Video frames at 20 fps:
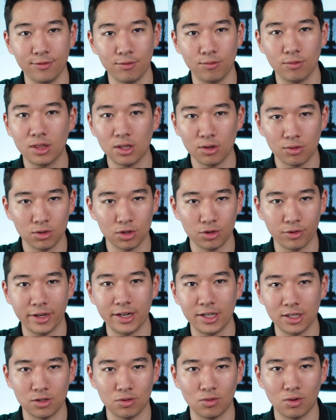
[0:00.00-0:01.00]
with a good trading
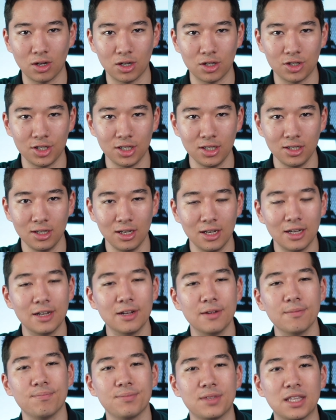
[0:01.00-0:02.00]
strategy.
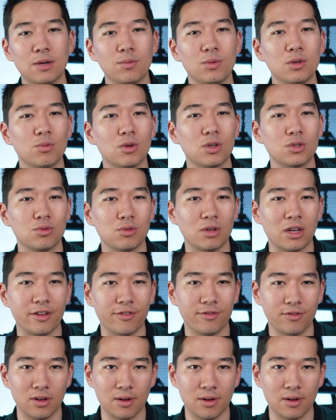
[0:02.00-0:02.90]
Then we want to have